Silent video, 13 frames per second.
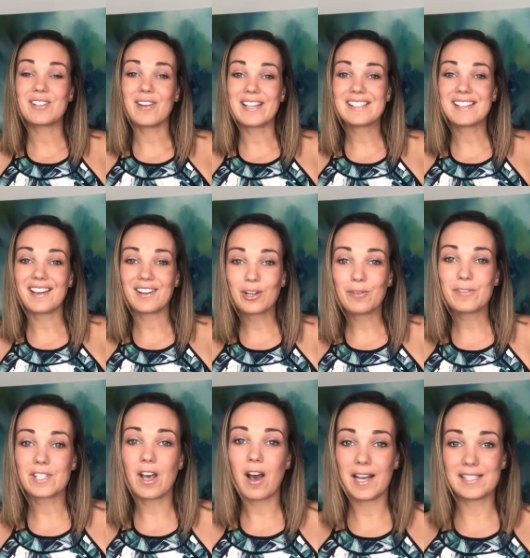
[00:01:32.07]
So I started off as
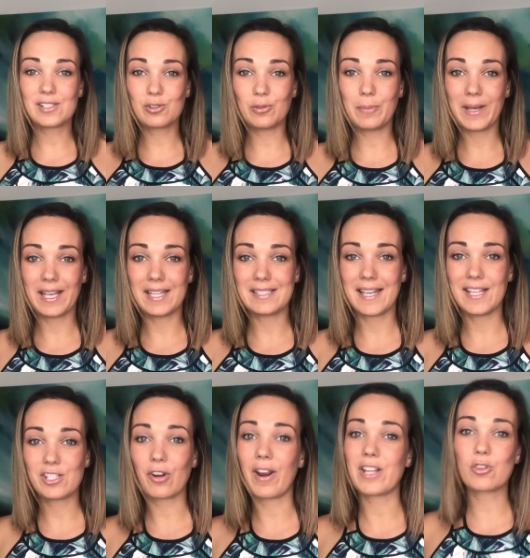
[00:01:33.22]
a high school PE
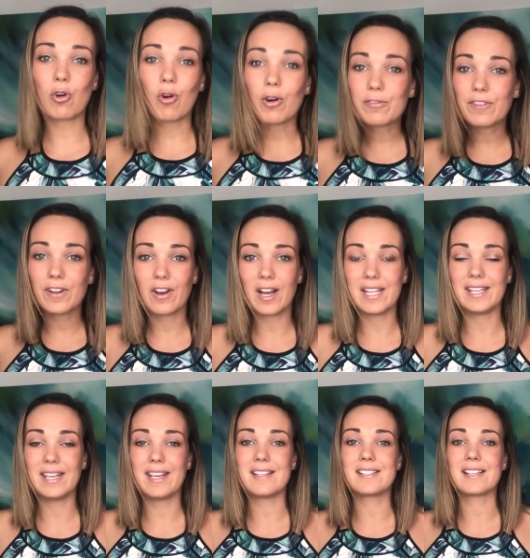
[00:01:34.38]
teacher. I taught for 9
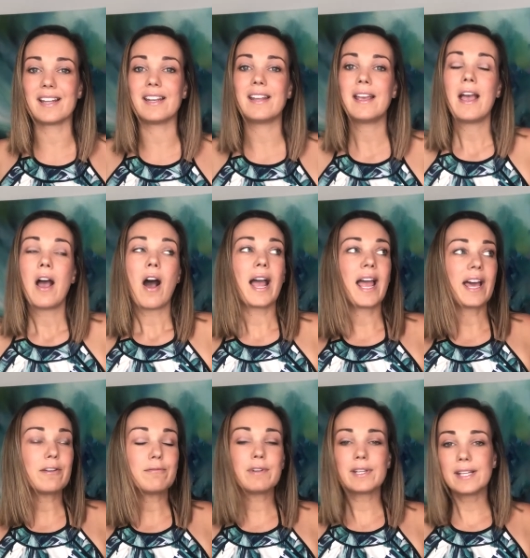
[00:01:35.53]
years and I had
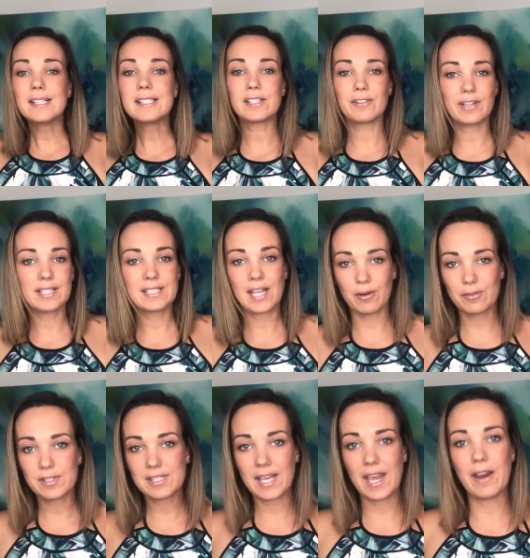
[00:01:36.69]
a really serious health
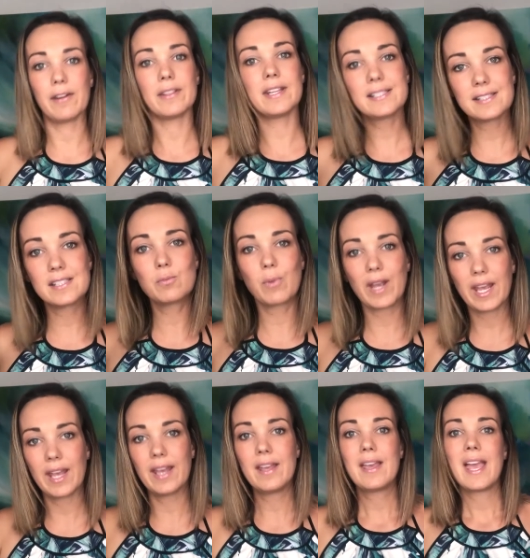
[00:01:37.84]
scare. And this is
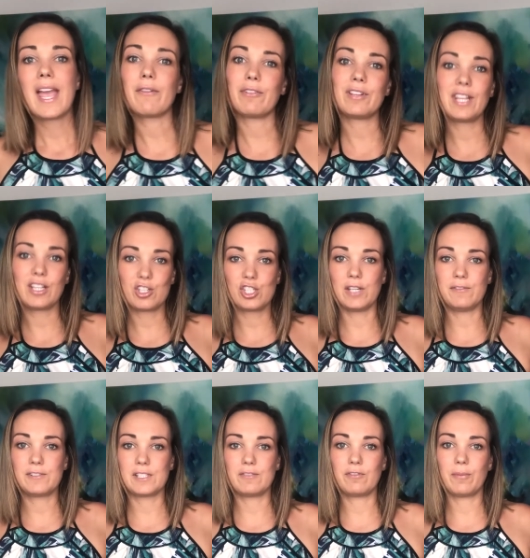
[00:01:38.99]
where everything
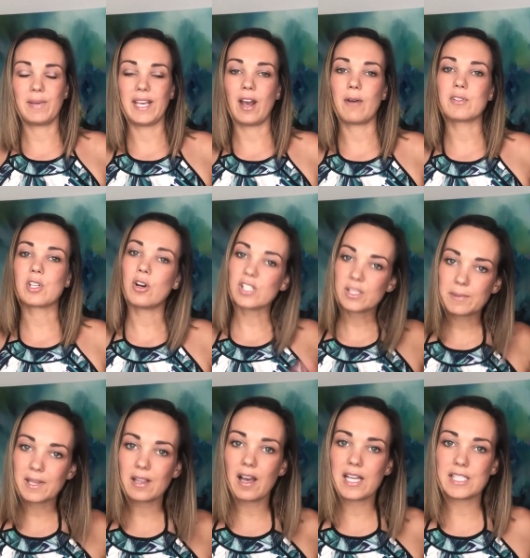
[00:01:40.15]
shifted for me. I was
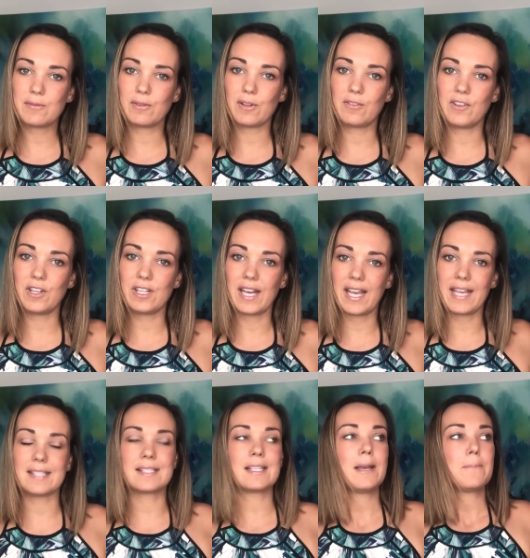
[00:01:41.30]
hospitalized for a few
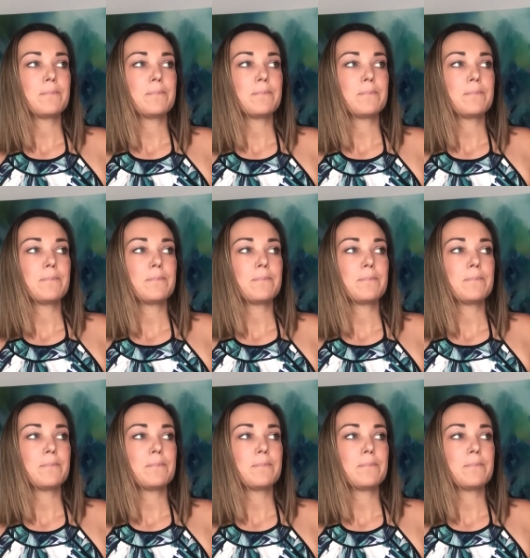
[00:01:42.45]
days.